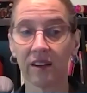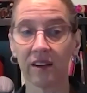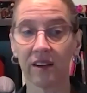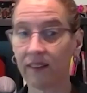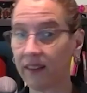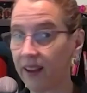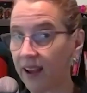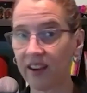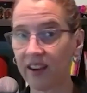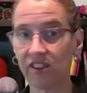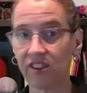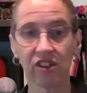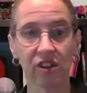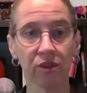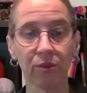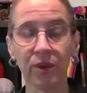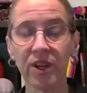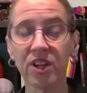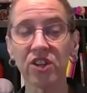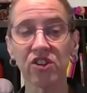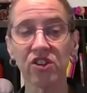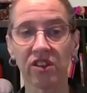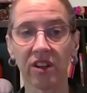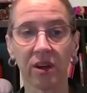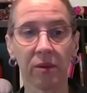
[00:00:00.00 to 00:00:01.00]
to actually
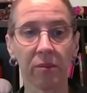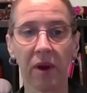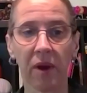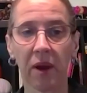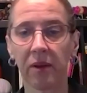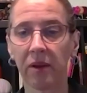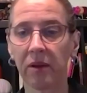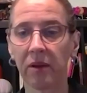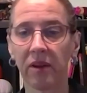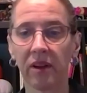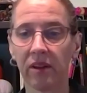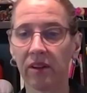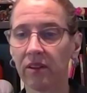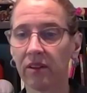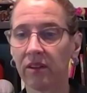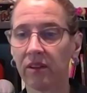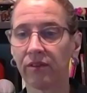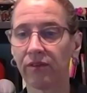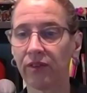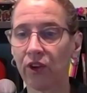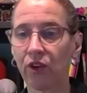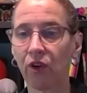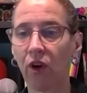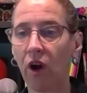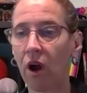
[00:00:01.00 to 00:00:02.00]
reach them. I mean,
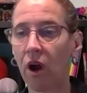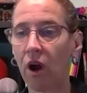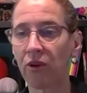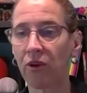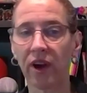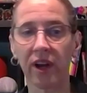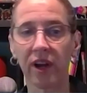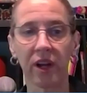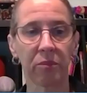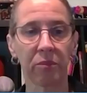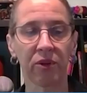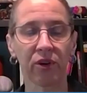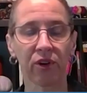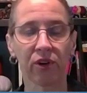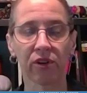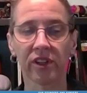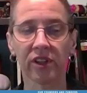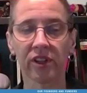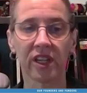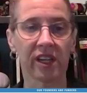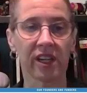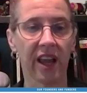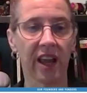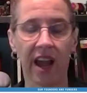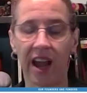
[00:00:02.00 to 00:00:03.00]
if you're operating
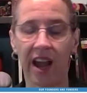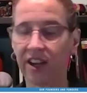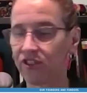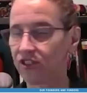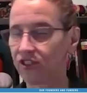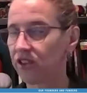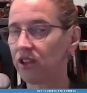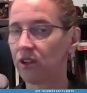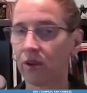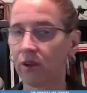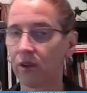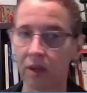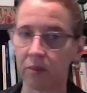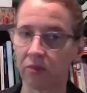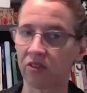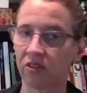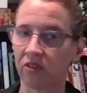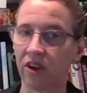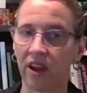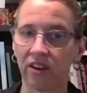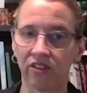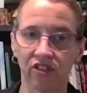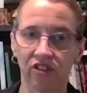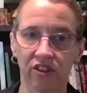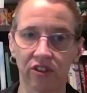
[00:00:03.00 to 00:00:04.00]
purely in cash that you keep
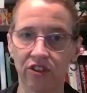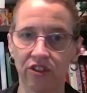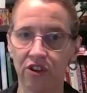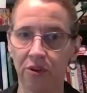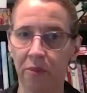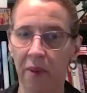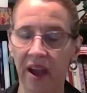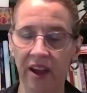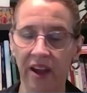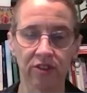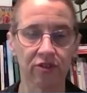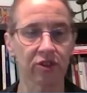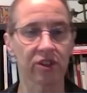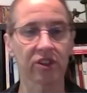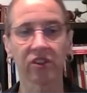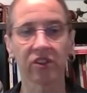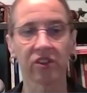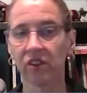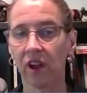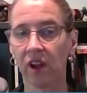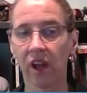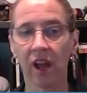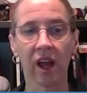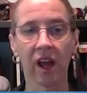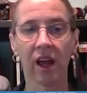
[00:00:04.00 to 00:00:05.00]
stashed under your mattress,